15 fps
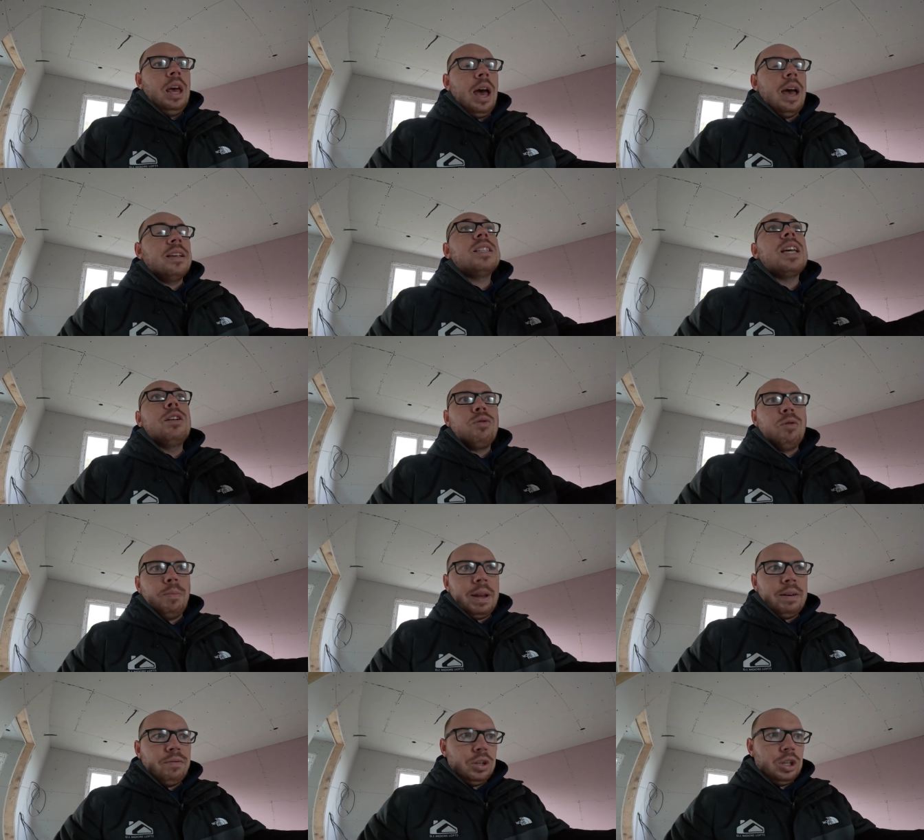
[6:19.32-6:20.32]
uh, Central
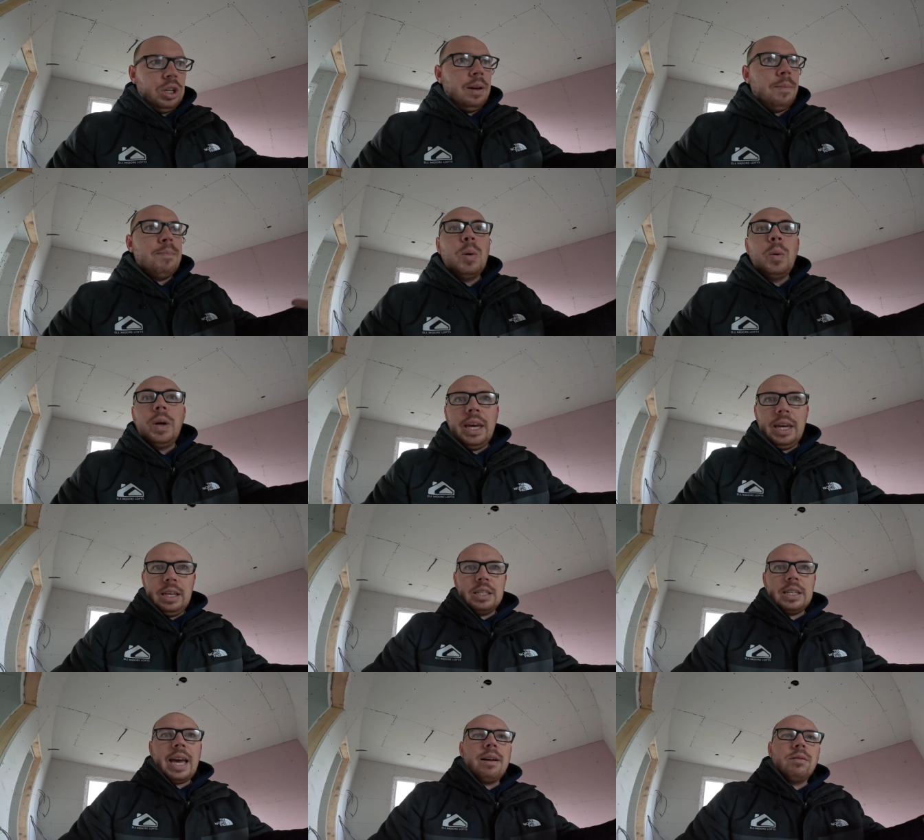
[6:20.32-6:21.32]
Bedfordshire, Milton
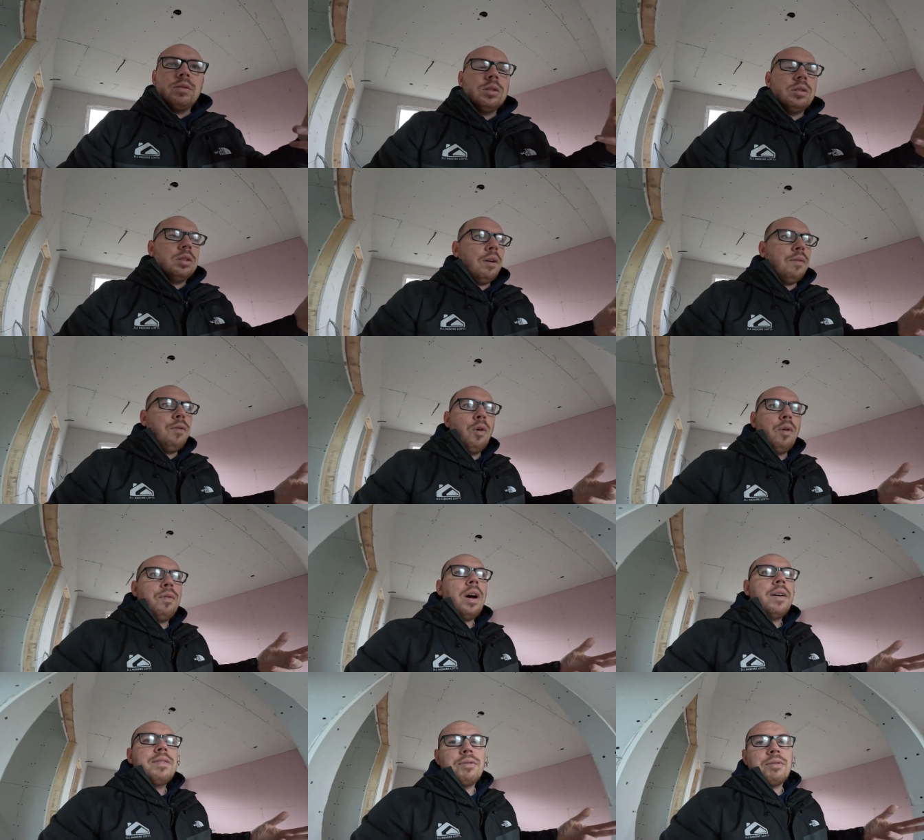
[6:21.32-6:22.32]
Keynes Council. It's like four or
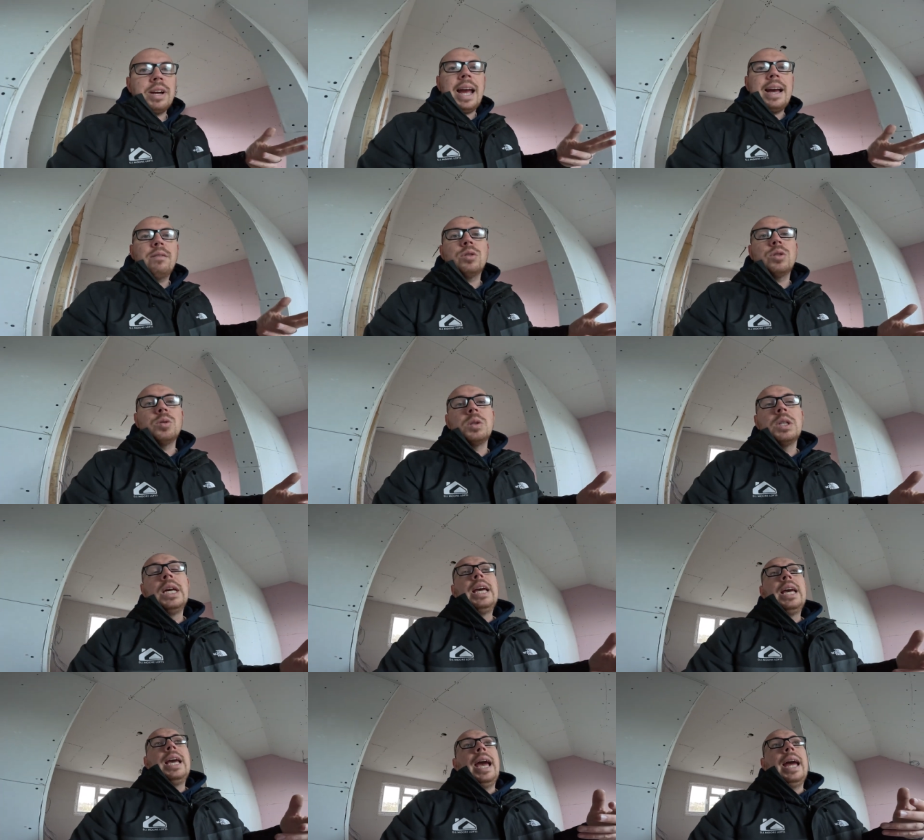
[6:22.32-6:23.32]
five different councils.
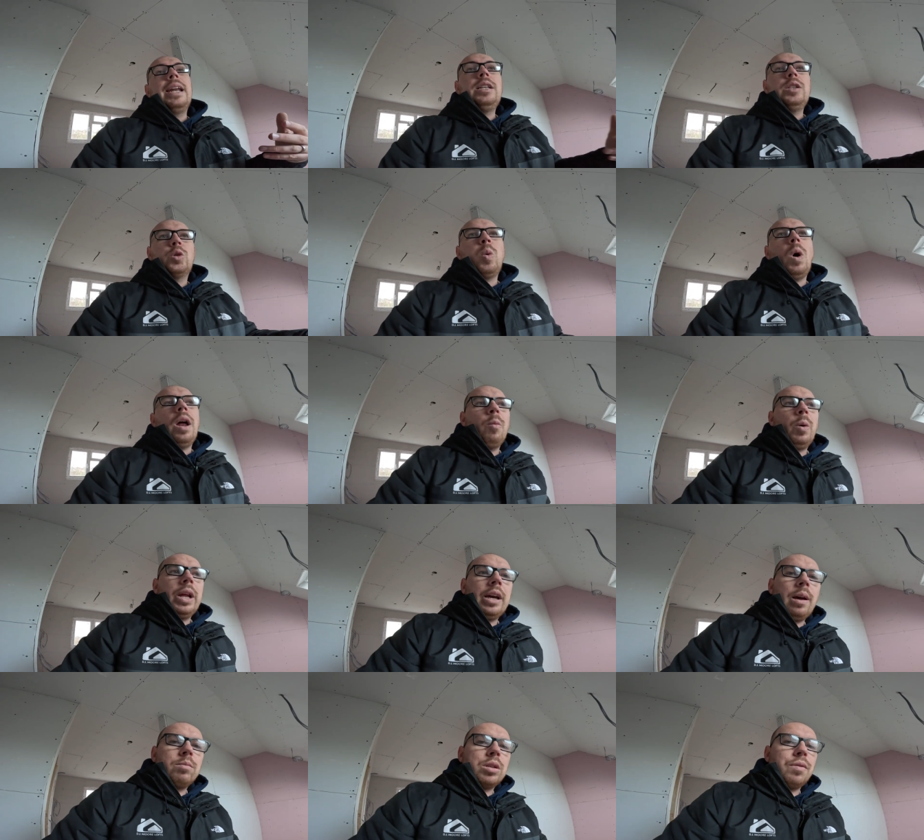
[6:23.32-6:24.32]
And each one, when
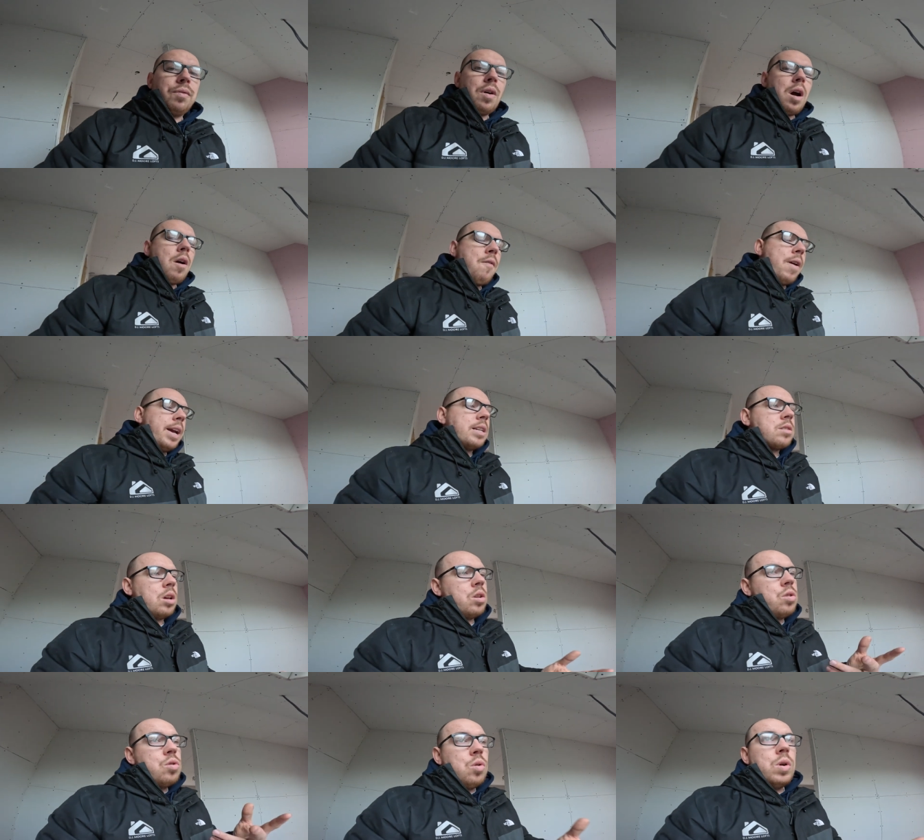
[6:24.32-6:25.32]
it comes to fire regs,
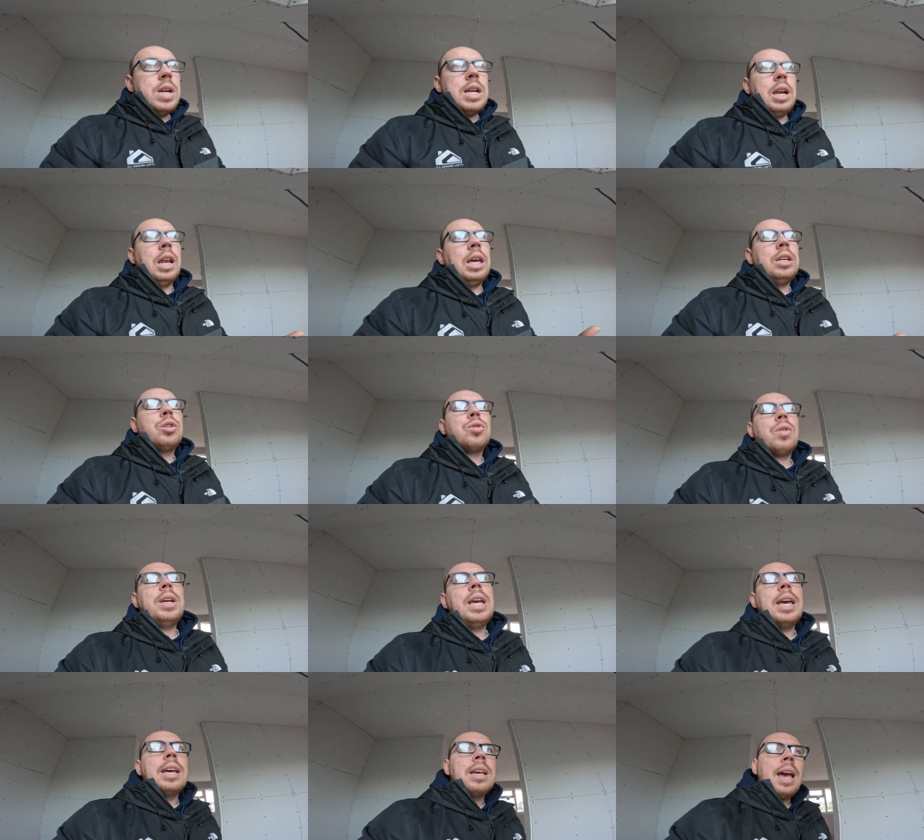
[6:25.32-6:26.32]
annoyingly
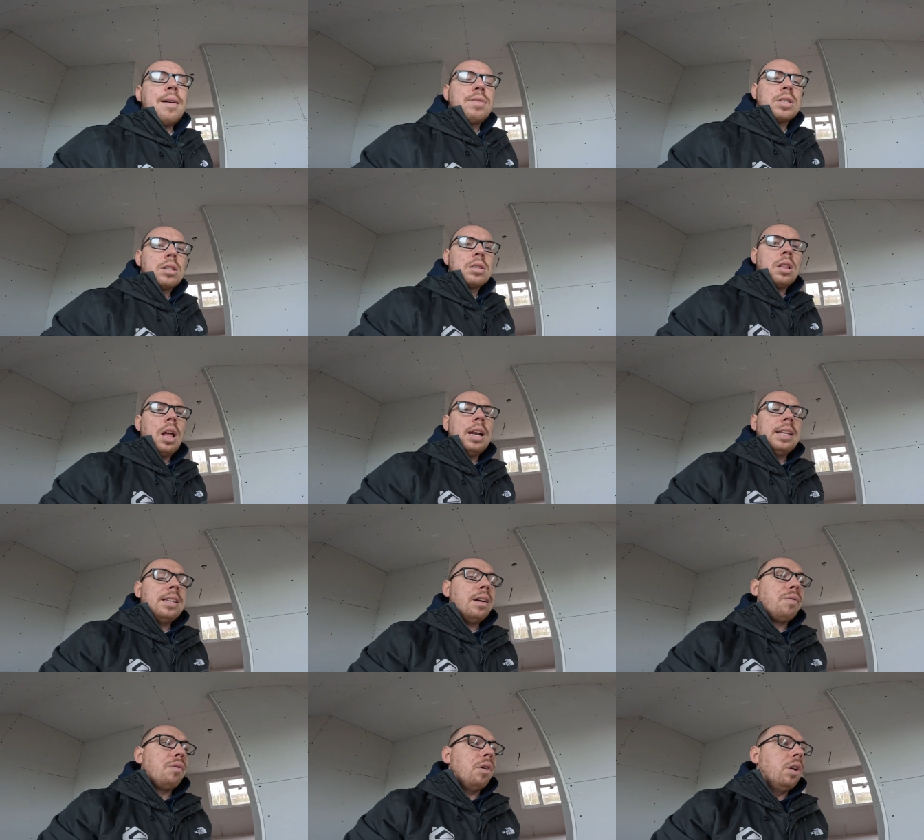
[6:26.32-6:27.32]
treat it ever so slightly
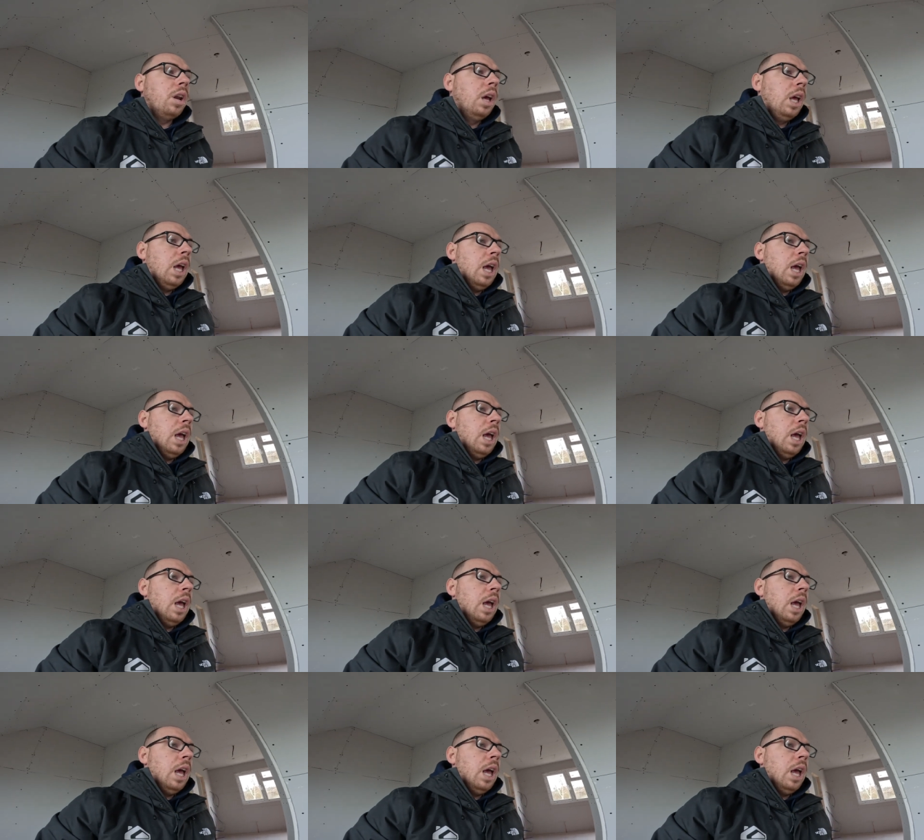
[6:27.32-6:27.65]
different.